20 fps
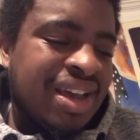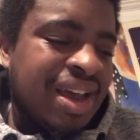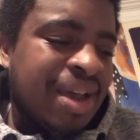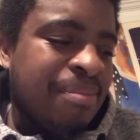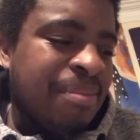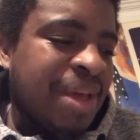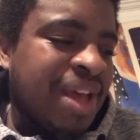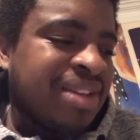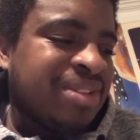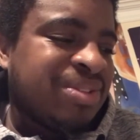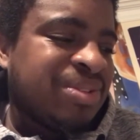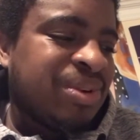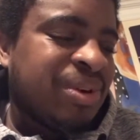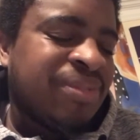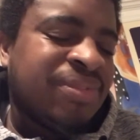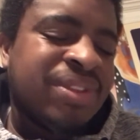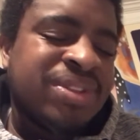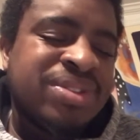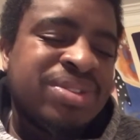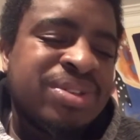I'm not sure
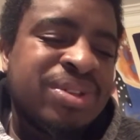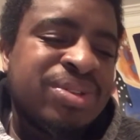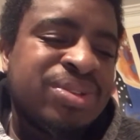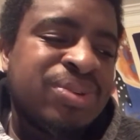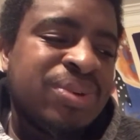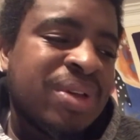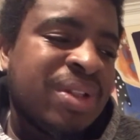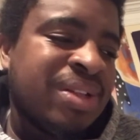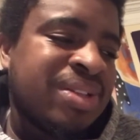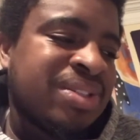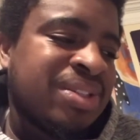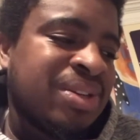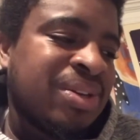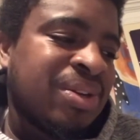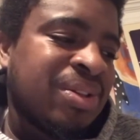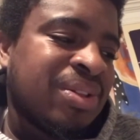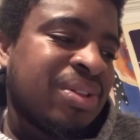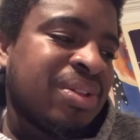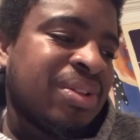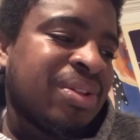if this is the
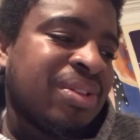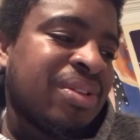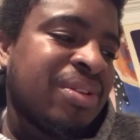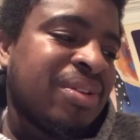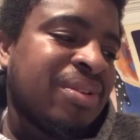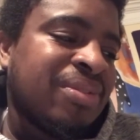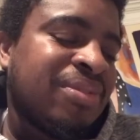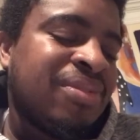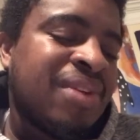trilogy or the